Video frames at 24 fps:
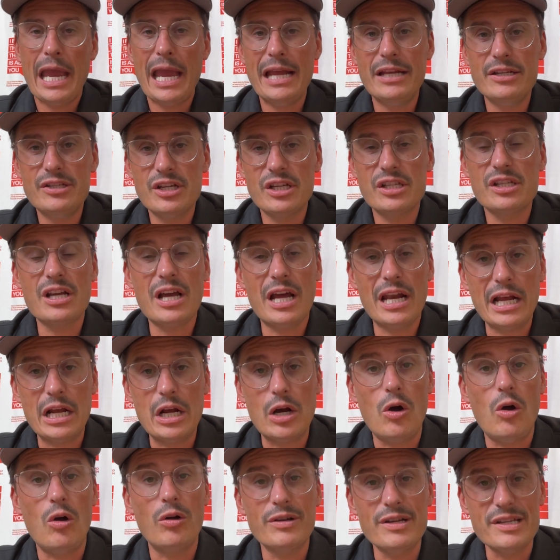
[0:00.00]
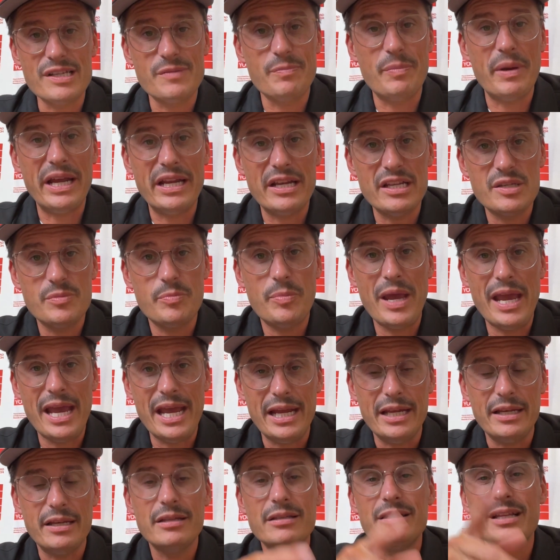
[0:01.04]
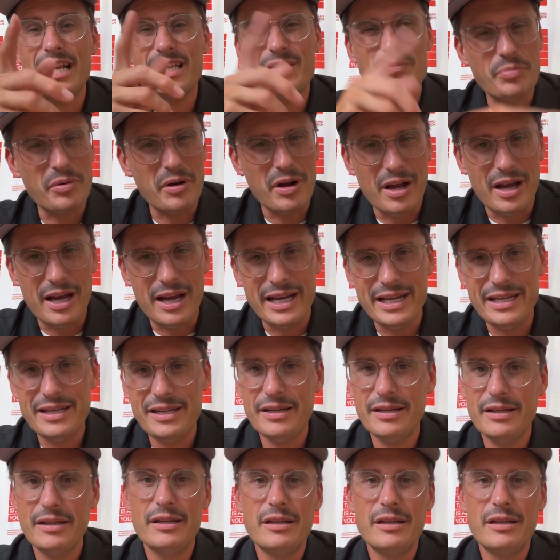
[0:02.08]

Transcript: And just kind of calling a spade a spade. That's pride.